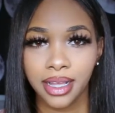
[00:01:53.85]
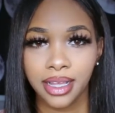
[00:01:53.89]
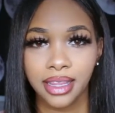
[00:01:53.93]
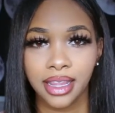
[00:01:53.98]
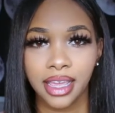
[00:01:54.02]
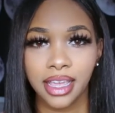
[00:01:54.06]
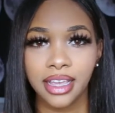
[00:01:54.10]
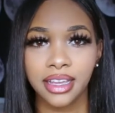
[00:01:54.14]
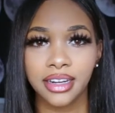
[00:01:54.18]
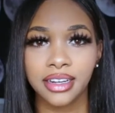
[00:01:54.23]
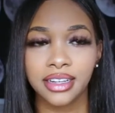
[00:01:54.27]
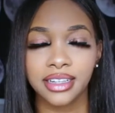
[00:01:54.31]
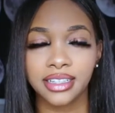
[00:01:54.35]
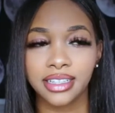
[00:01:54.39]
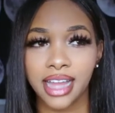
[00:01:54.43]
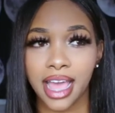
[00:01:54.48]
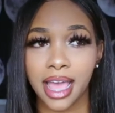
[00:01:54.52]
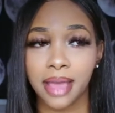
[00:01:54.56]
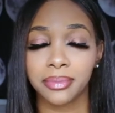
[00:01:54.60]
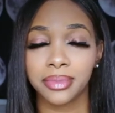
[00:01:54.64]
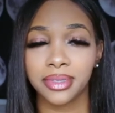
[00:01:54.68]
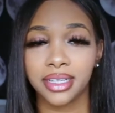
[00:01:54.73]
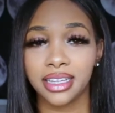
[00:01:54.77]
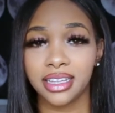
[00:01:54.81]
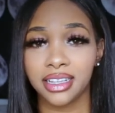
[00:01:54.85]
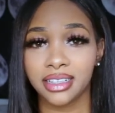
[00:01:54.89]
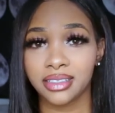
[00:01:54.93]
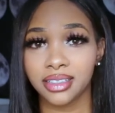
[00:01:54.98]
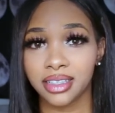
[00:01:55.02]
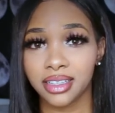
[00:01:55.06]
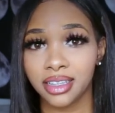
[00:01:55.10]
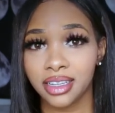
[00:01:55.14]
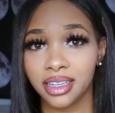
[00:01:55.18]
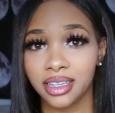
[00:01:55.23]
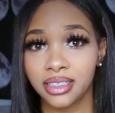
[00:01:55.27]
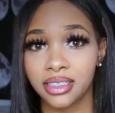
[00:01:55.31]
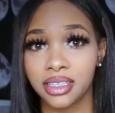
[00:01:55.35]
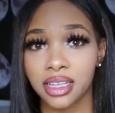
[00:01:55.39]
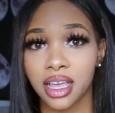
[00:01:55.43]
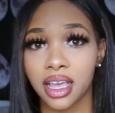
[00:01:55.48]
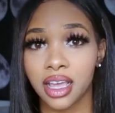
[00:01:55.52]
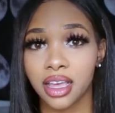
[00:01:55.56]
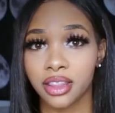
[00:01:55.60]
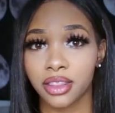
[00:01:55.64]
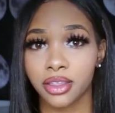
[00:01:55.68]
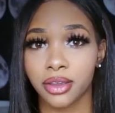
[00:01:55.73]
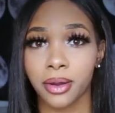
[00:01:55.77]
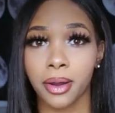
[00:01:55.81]
They can adapt easily to
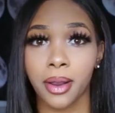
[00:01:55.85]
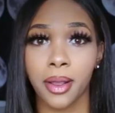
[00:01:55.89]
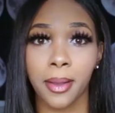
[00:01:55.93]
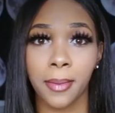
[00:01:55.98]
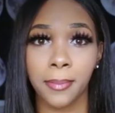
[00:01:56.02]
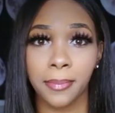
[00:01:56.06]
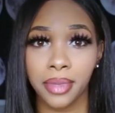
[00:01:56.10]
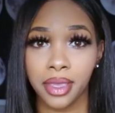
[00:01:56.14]
other